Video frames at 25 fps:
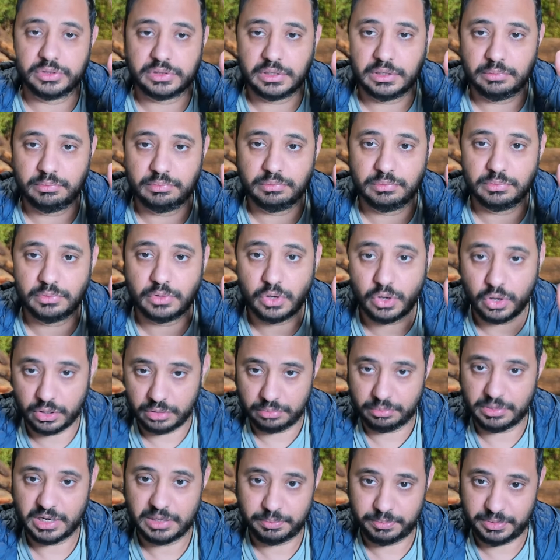them
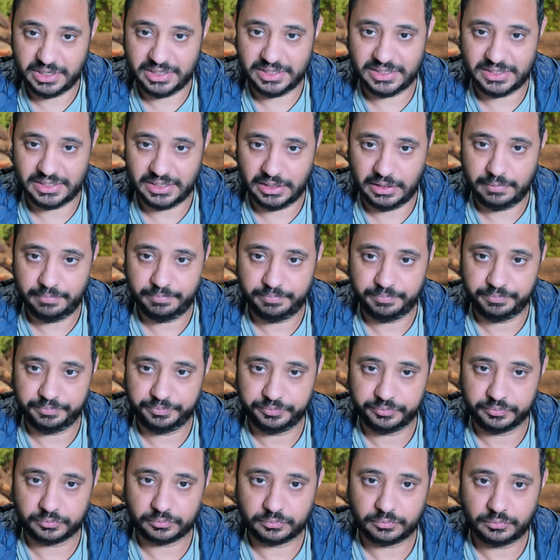on my PC,
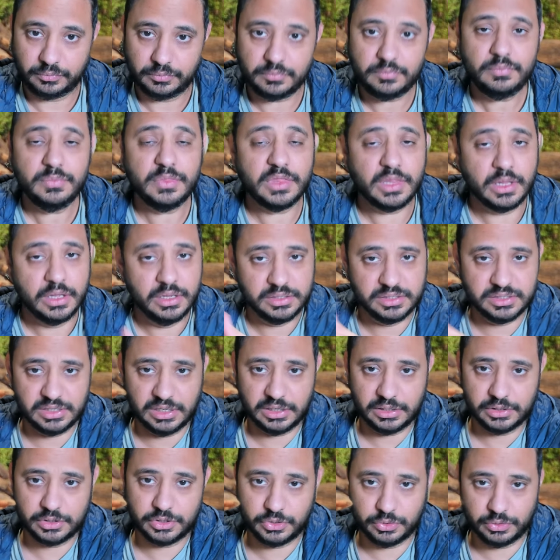
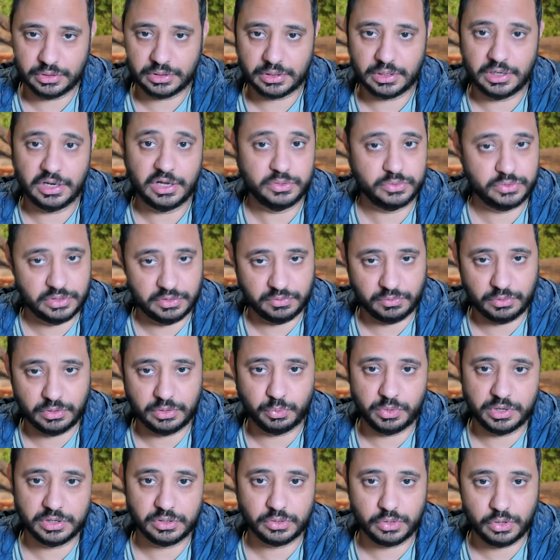synced to the cloud. So I've
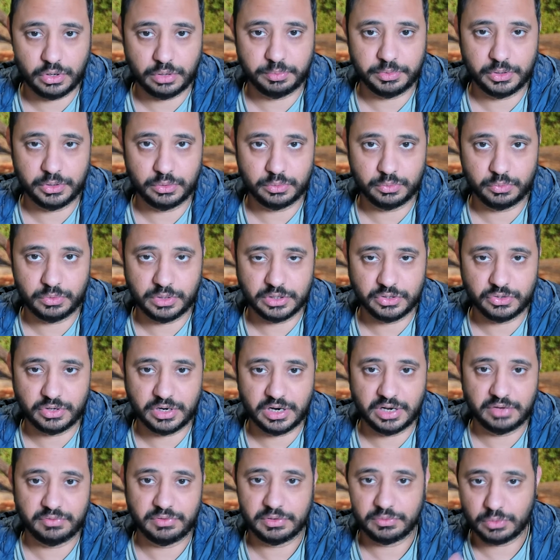got one copy on
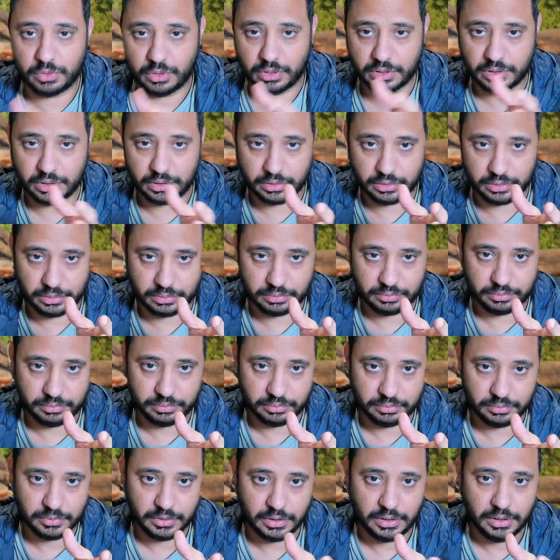OneDrive. I've got
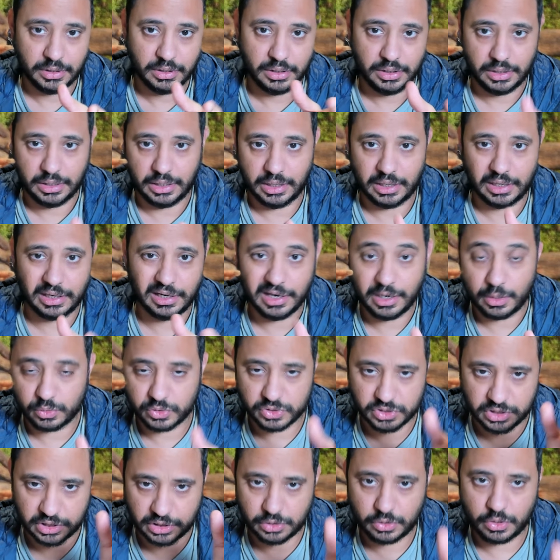a
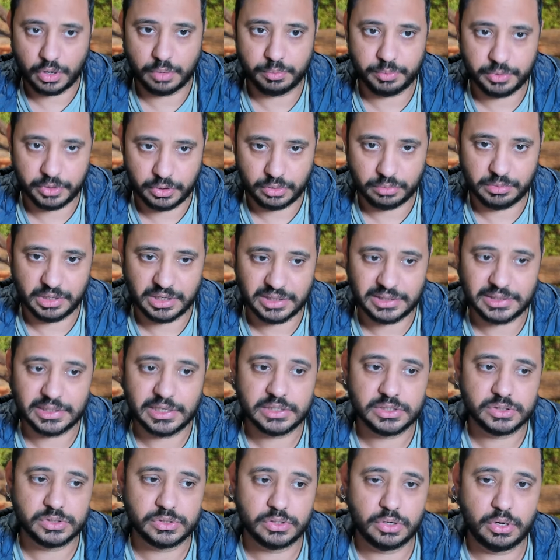cloud synced copy on my
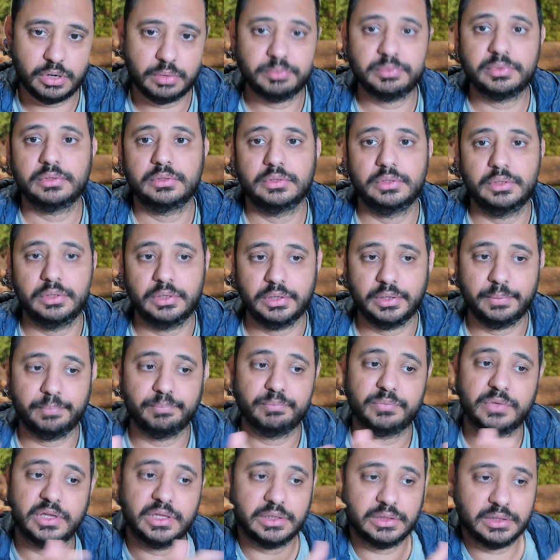desktop.
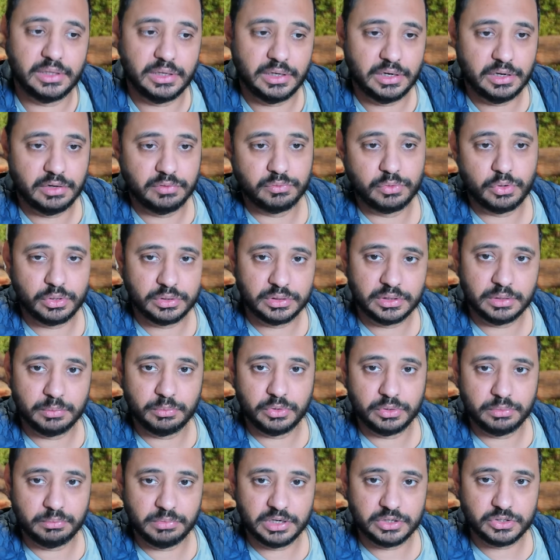And then I've got
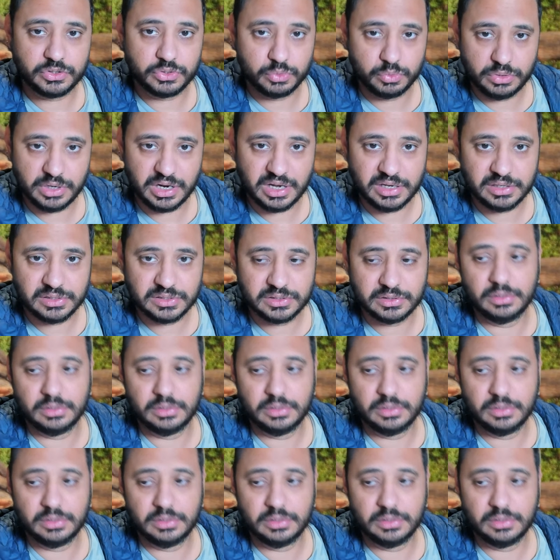them on my TrueNAS